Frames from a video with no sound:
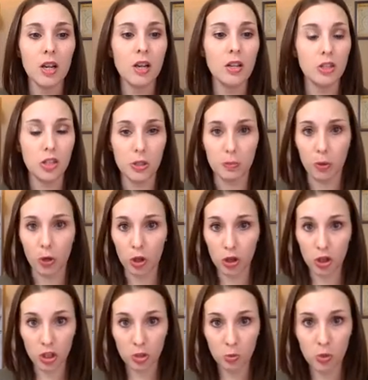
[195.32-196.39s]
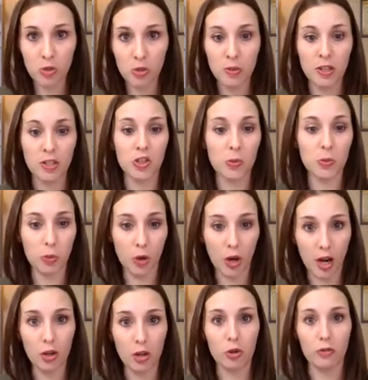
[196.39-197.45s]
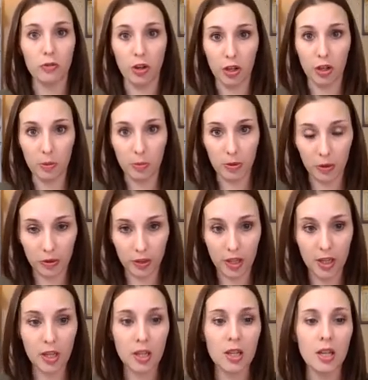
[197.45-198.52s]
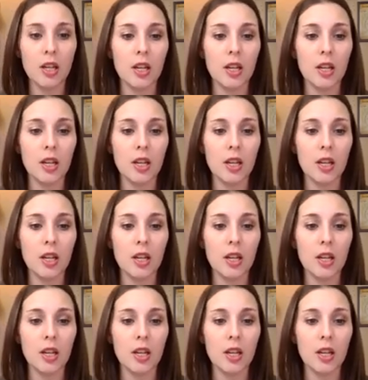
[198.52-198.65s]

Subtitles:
dispersion, which means spread or variability,